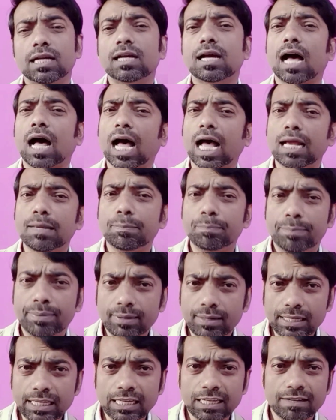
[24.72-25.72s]
I
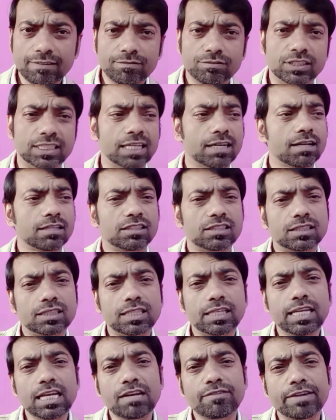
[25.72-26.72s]
believe there are
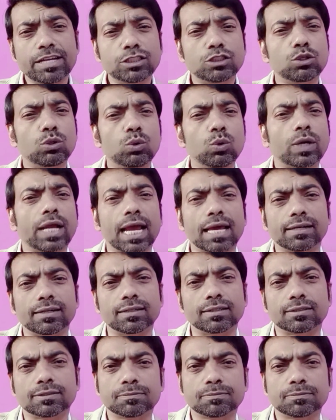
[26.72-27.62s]
three ways to look at it.